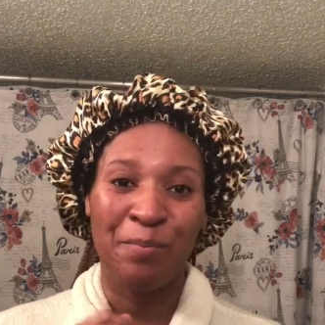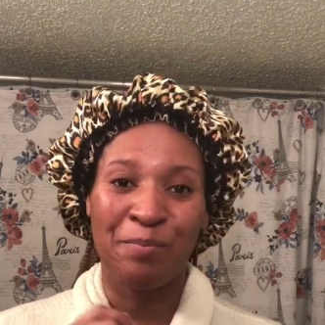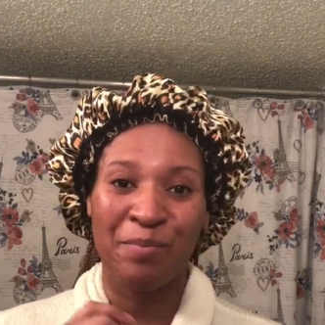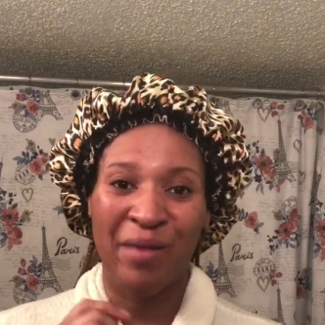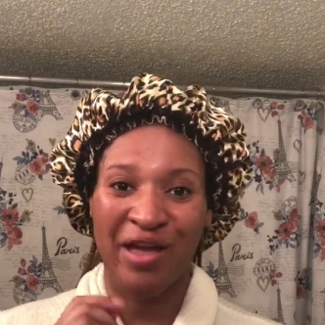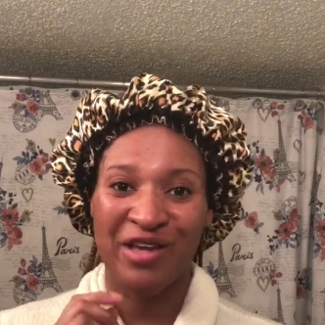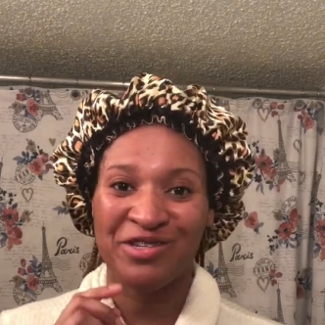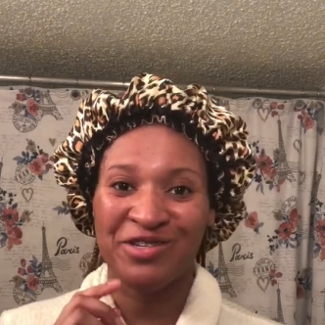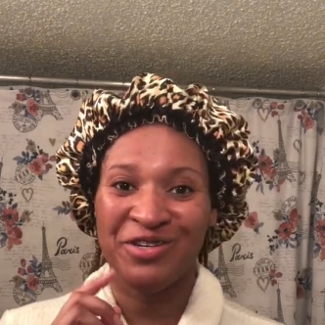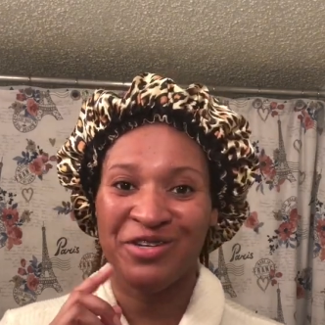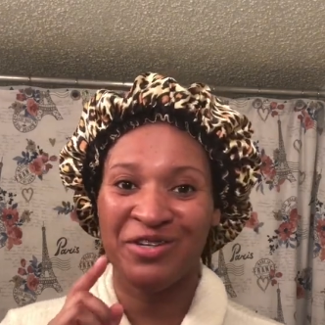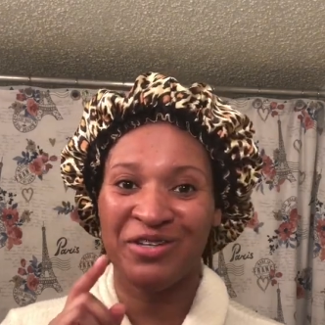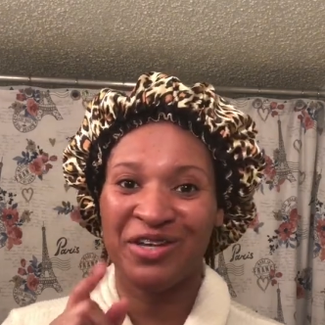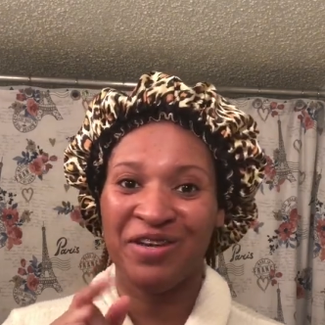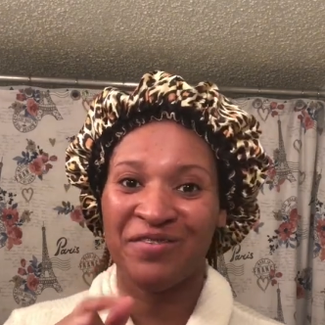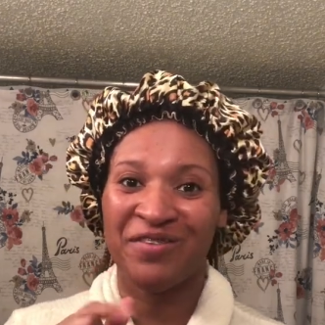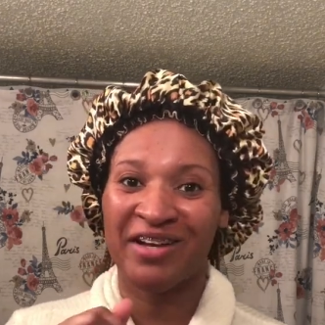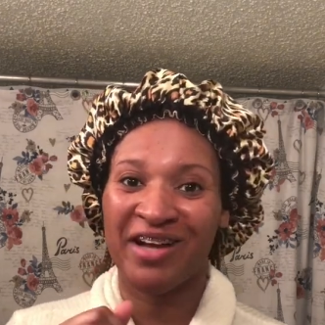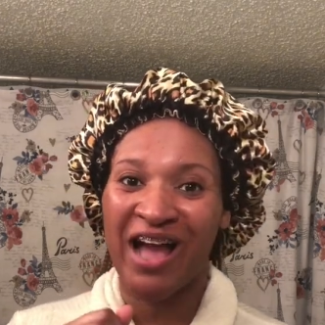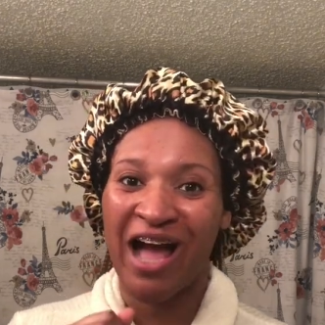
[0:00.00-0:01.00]
Make sure you
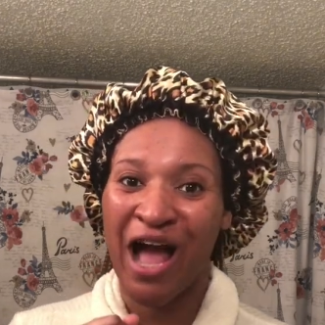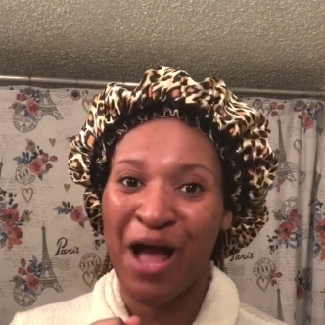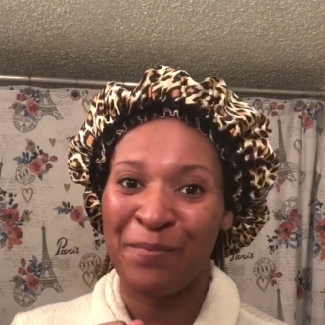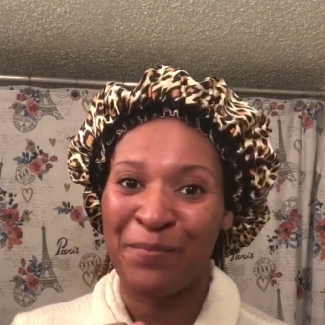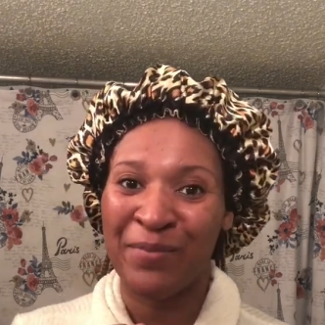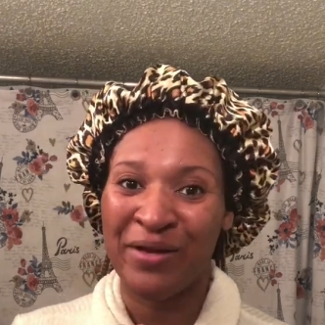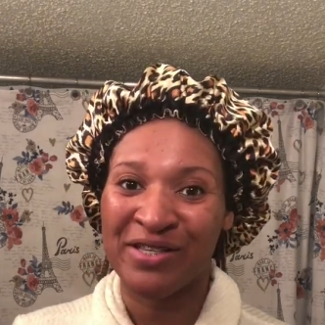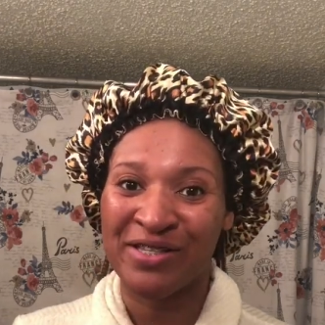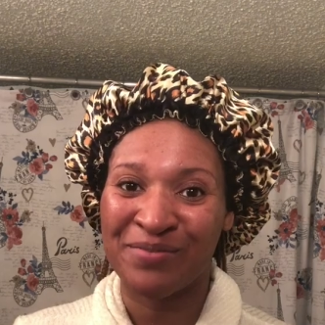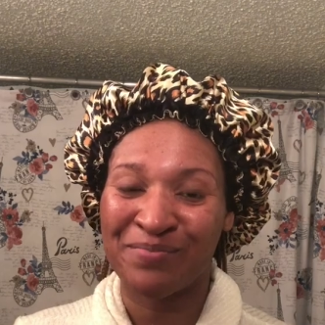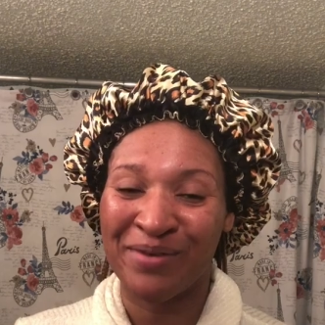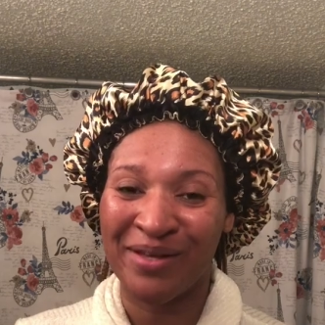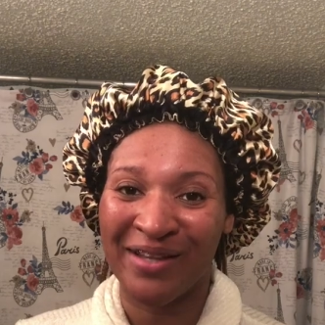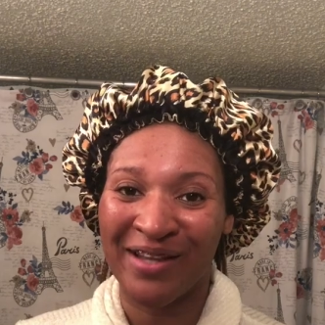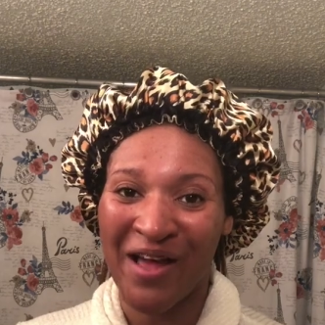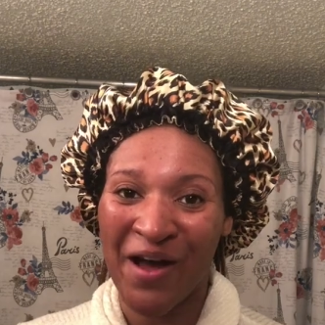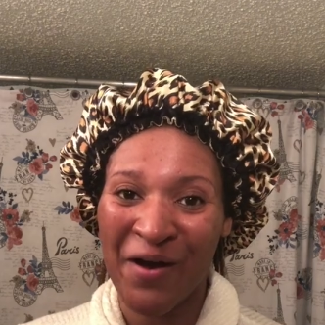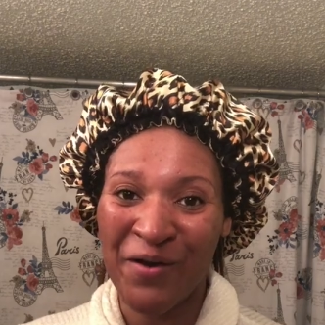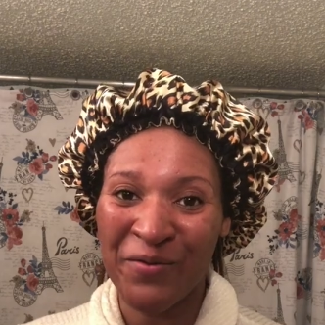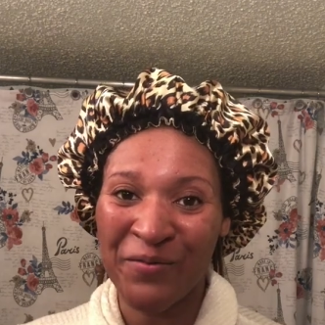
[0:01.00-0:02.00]
leave the comments
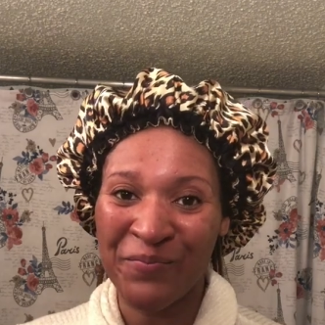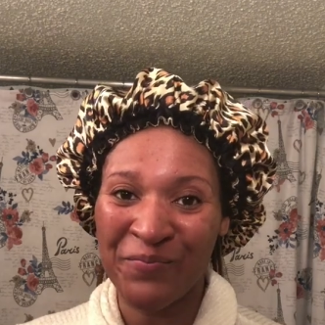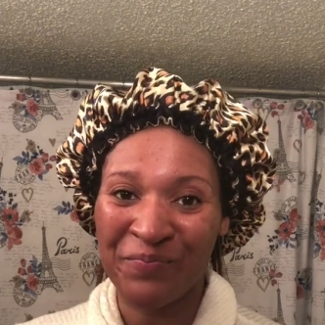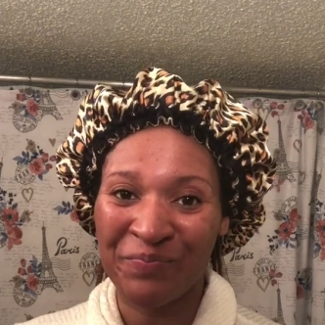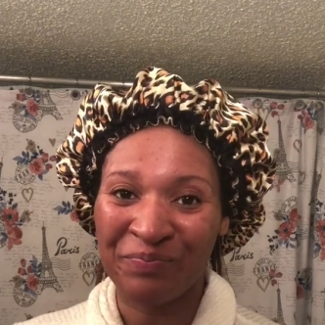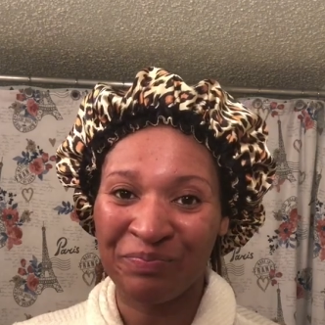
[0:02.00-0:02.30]
below.